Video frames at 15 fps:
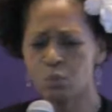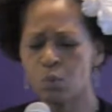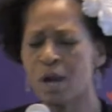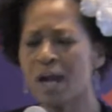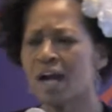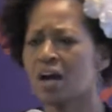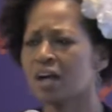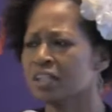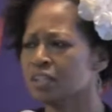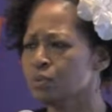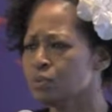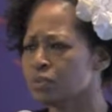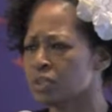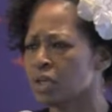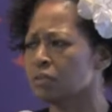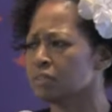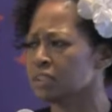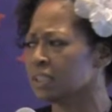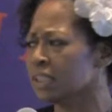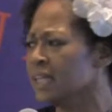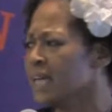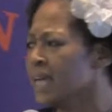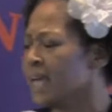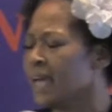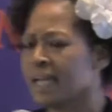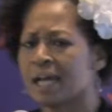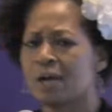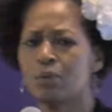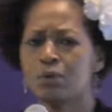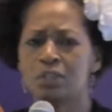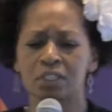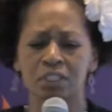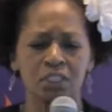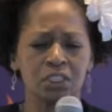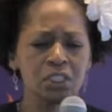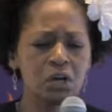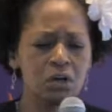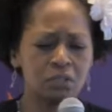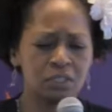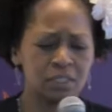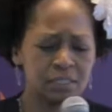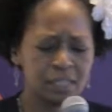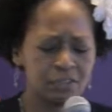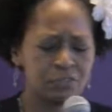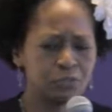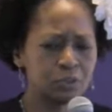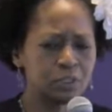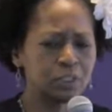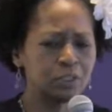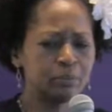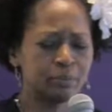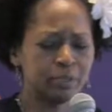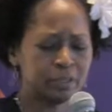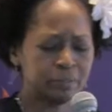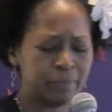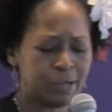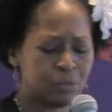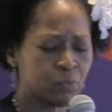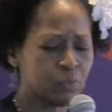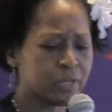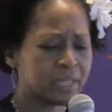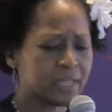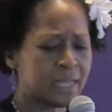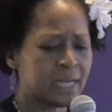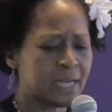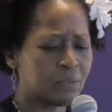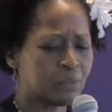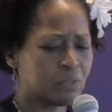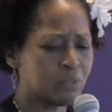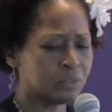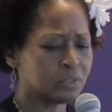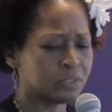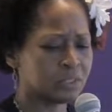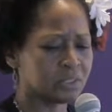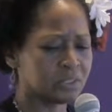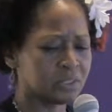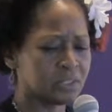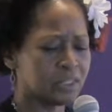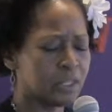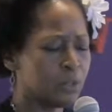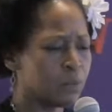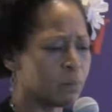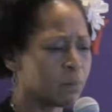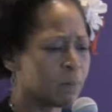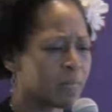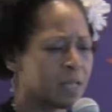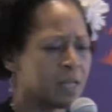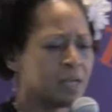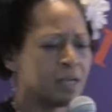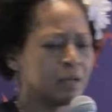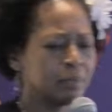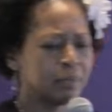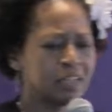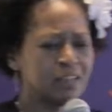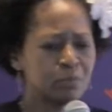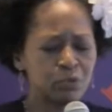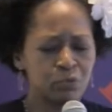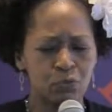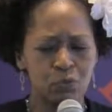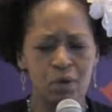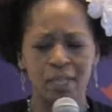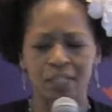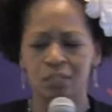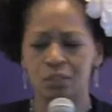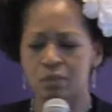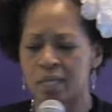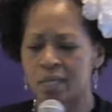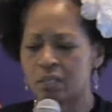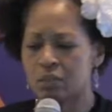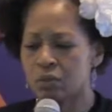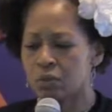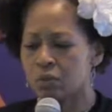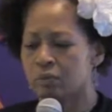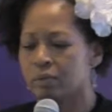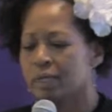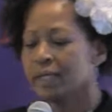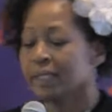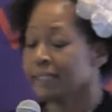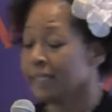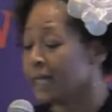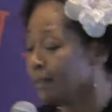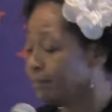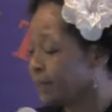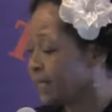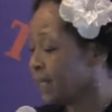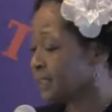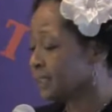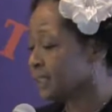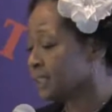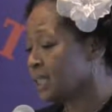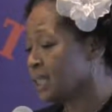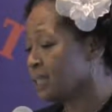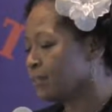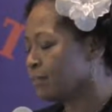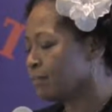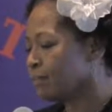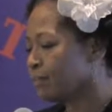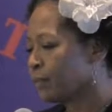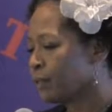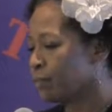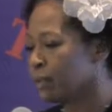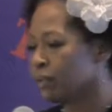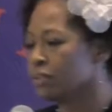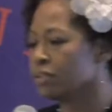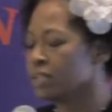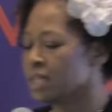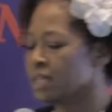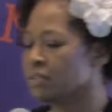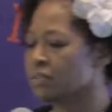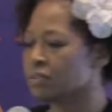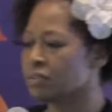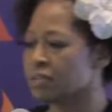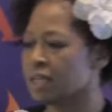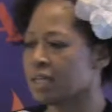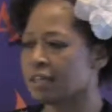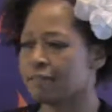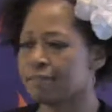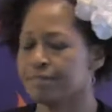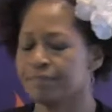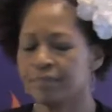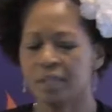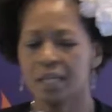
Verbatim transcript: Why are you salty? And I want us to talk today for a little bit about where God wants us to go. But even before I do that, you know, now I'm not a singer, but on yesterday,